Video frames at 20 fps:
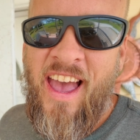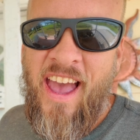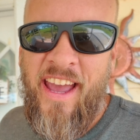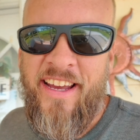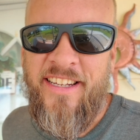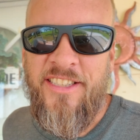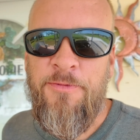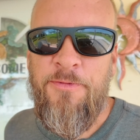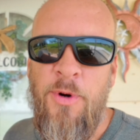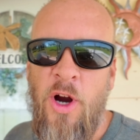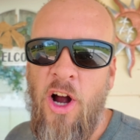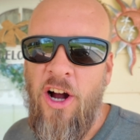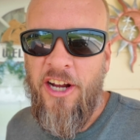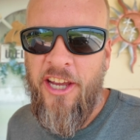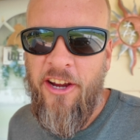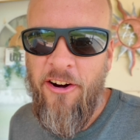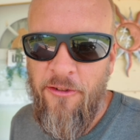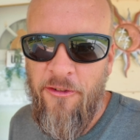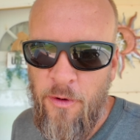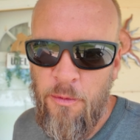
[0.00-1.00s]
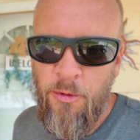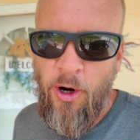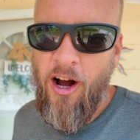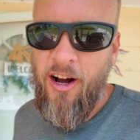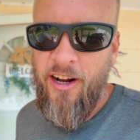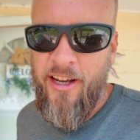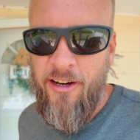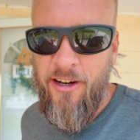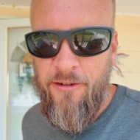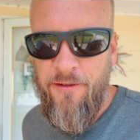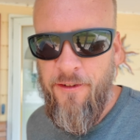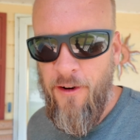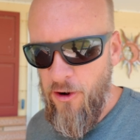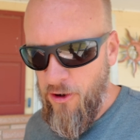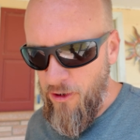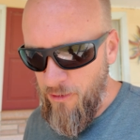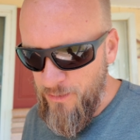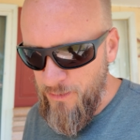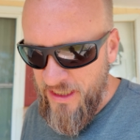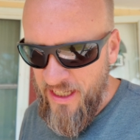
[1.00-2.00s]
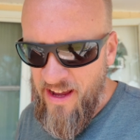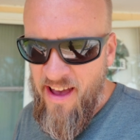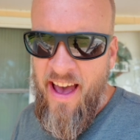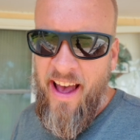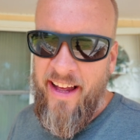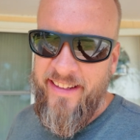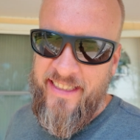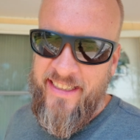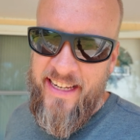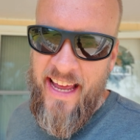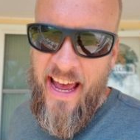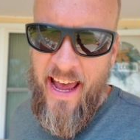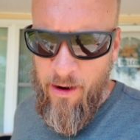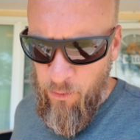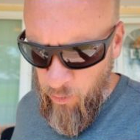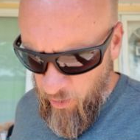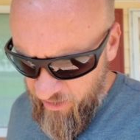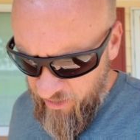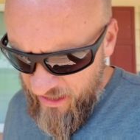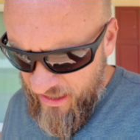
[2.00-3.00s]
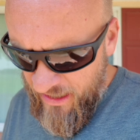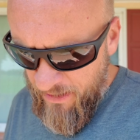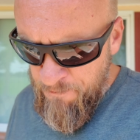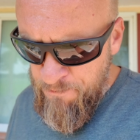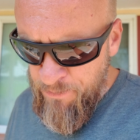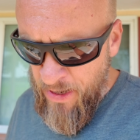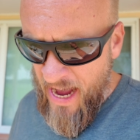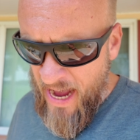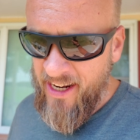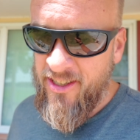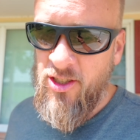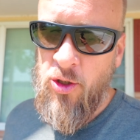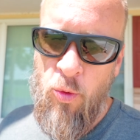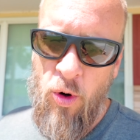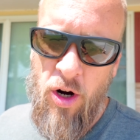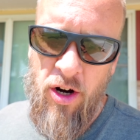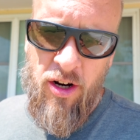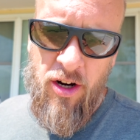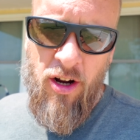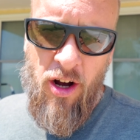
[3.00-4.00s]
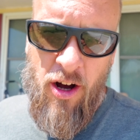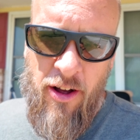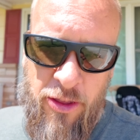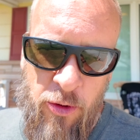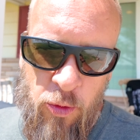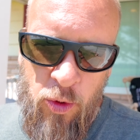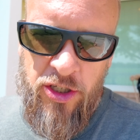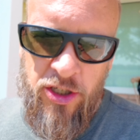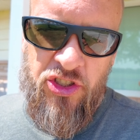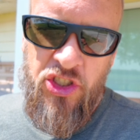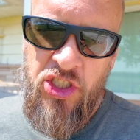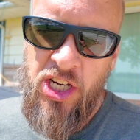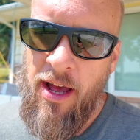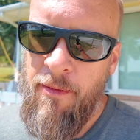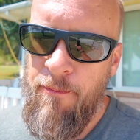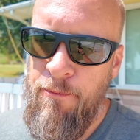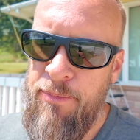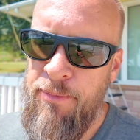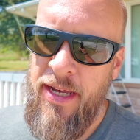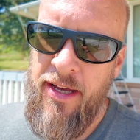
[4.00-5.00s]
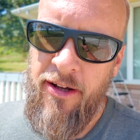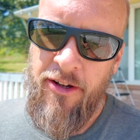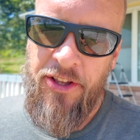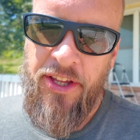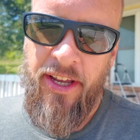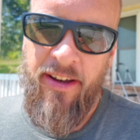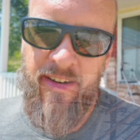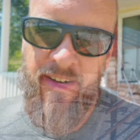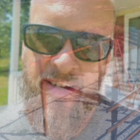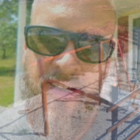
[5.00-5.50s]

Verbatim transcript: Hey, it's Brock here from Rock Hill Farms, and today we're getting back to work on the woodshed build.